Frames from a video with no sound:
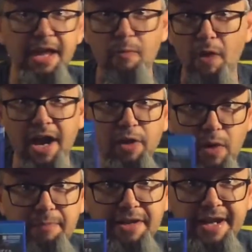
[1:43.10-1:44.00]
and while I
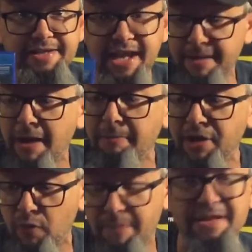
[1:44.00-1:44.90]
grab the next game, I'm going to
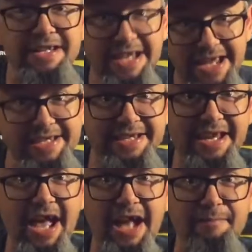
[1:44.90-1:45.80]
grab the disc
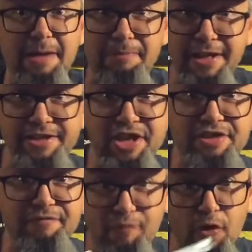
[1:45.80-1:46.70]
out of my
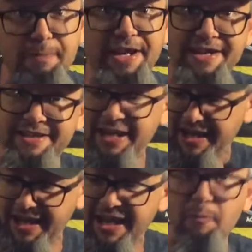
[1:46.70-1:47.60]
PlayStation 4 because
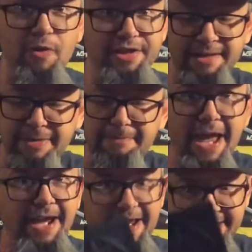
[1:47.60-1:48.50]
it wants to be
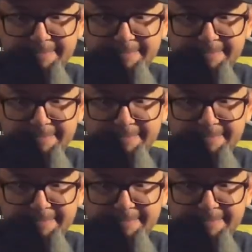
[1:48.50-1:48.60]
back in its